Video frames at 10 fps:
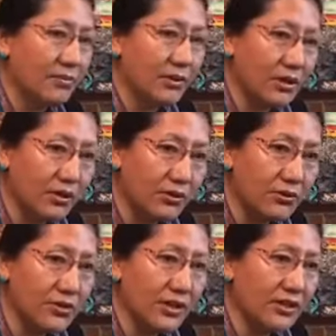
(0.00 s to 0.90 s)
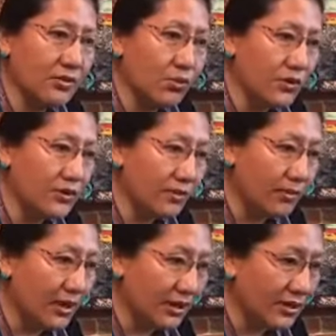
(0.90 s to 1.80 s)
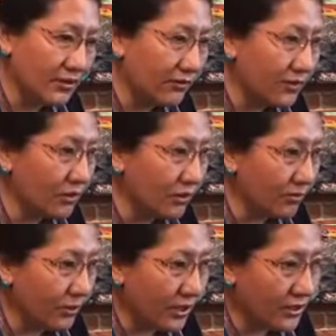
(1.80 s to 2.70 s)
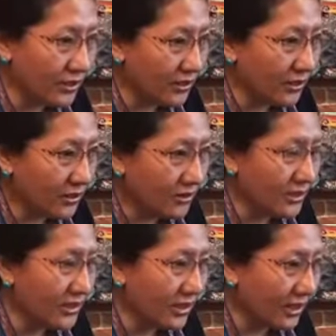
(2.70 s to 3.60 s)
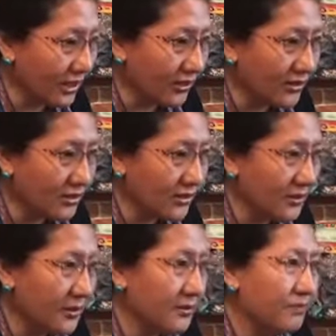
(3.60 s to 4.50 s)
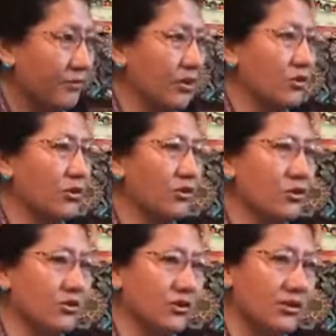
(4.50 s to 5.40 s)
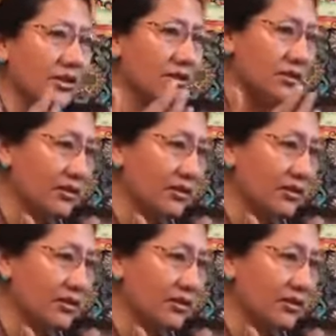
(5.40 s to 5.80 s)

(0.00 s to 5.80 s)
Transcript: Because once the body, physical body declines, the consciousness is